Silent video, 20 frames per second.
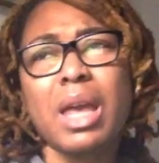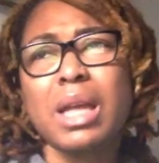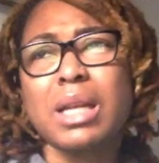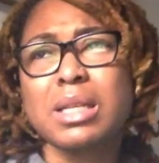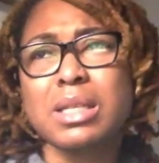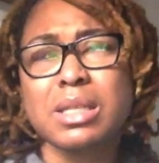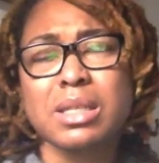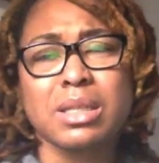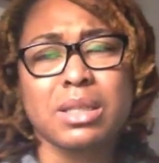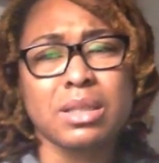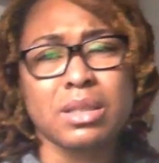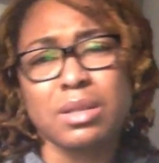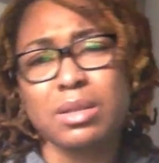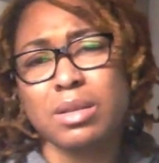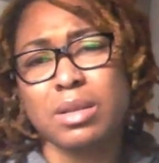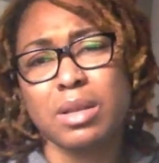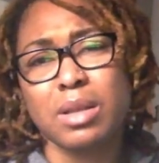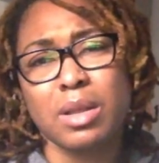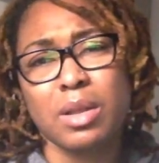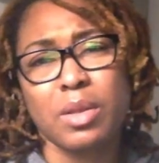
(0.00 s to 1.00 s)

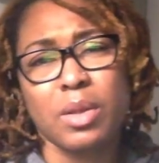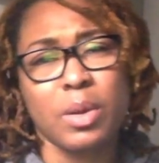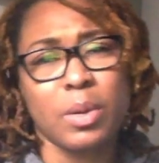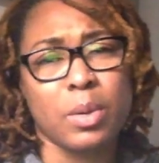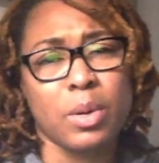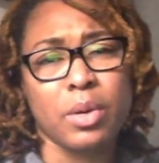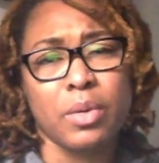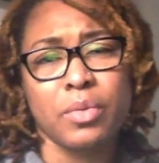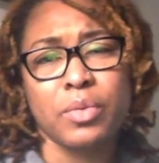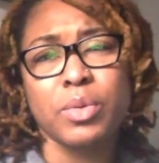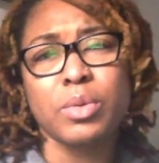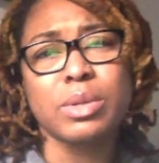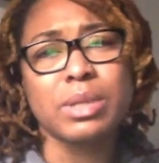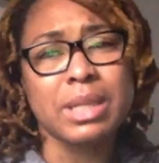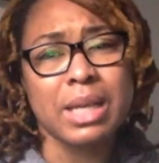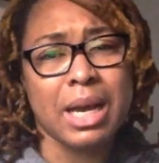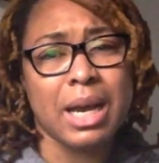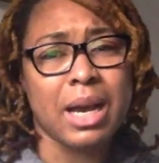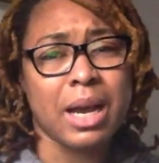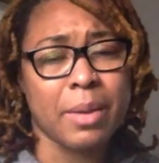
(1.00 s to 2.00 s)
And there were a few
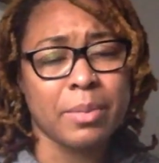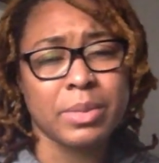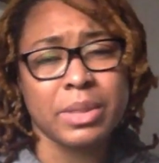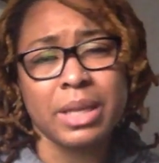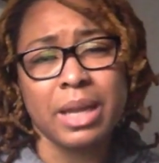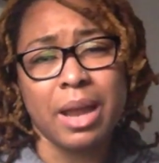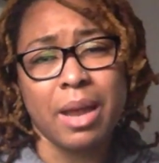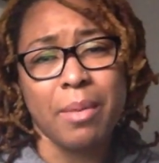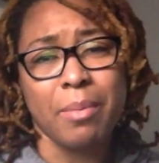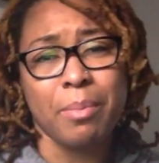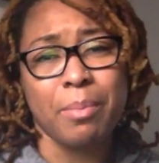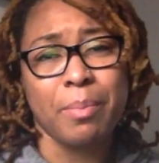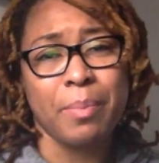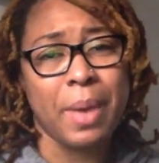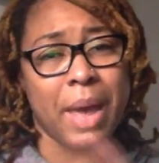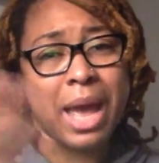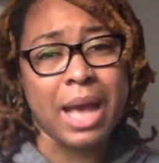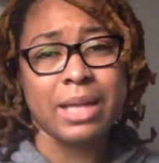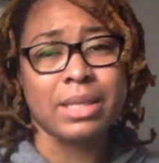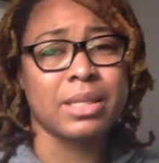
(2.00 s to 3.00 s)
times that I
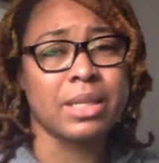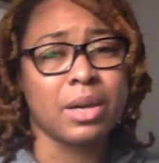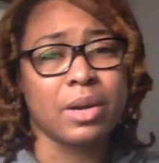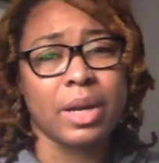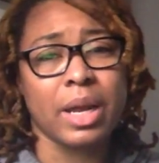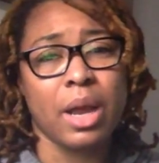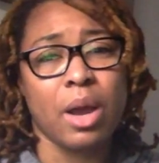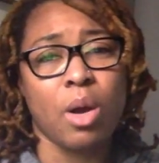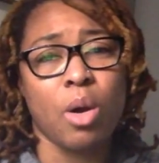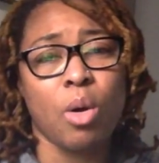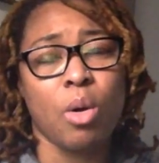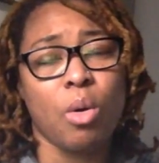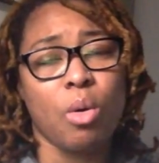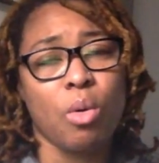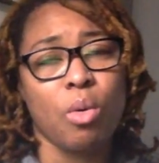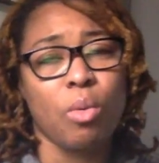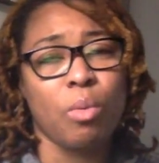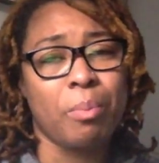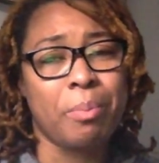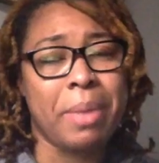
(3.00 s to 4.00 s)
passed out at
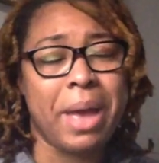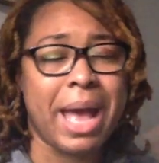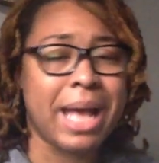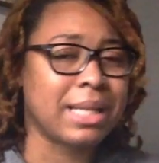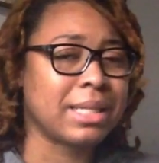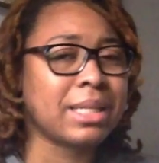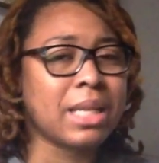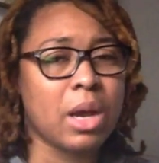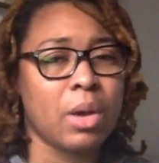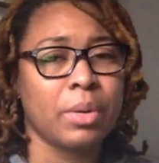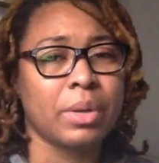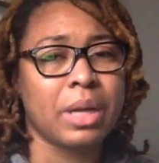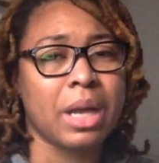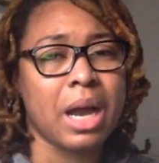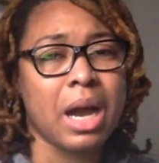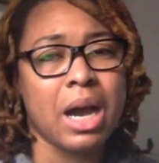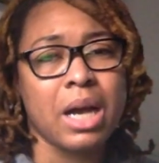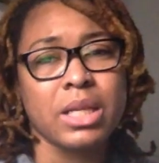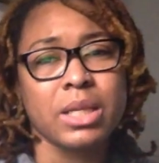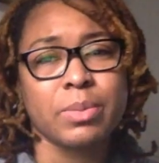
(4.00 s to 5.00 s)
home, passed out in the
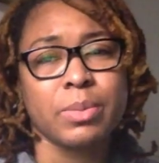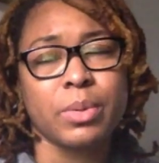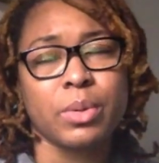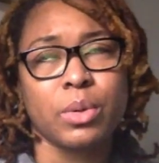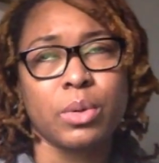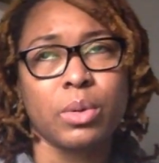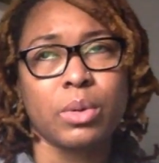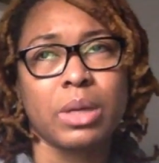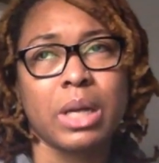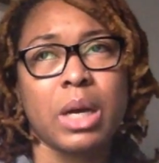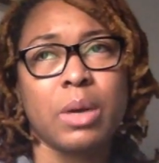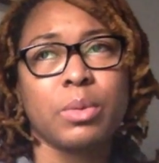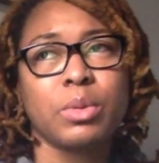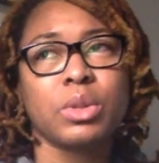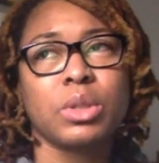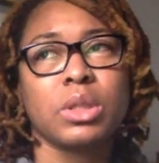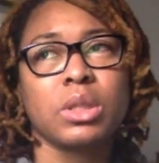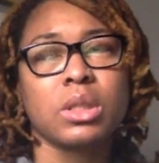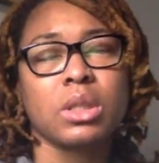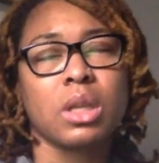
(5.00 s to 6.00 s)
hospital, and I
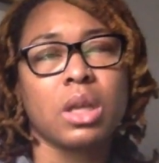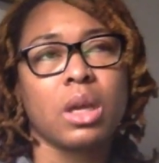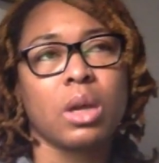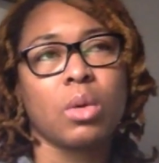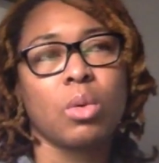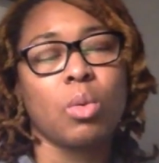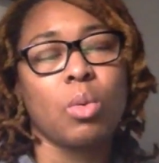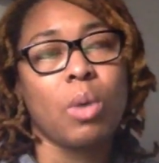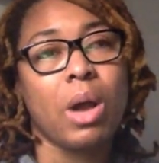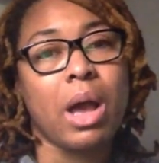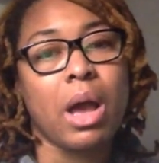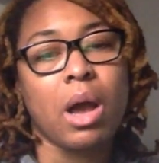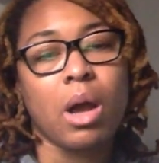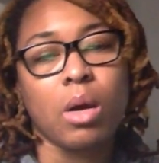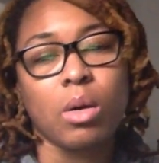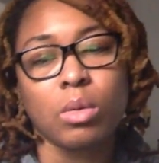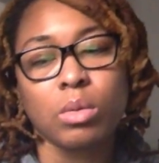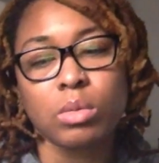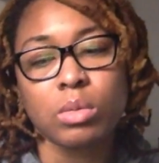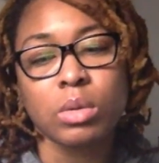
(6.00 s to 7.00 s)
was just like,
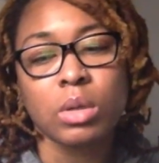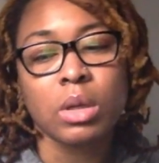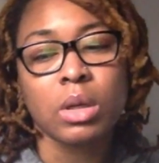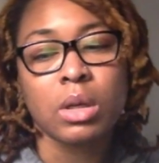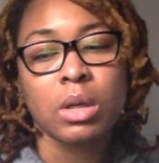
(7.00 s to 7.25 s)
wow.